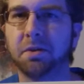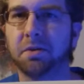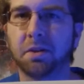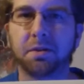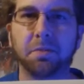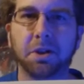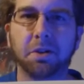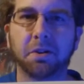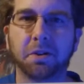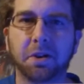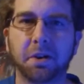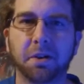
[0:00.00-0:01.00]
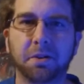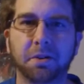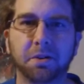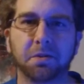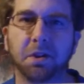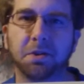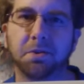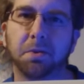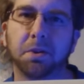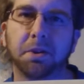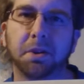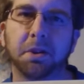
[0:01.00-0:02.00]
You got to meet all the characters. They
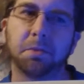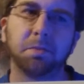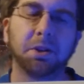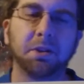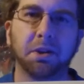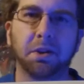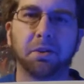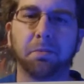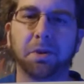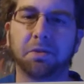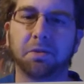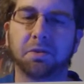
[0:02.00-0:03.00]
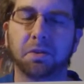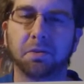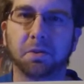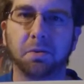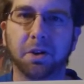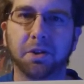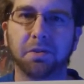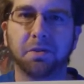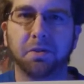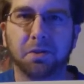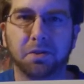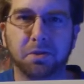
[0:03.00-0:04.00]
joined up, and now they're about to start their quest.
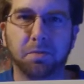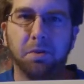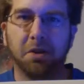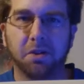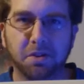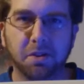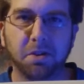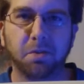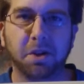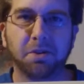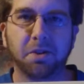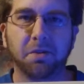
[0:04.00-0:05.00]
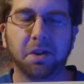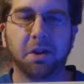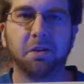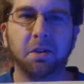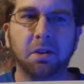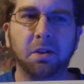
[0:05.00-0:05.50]
So this should be the continuation of that.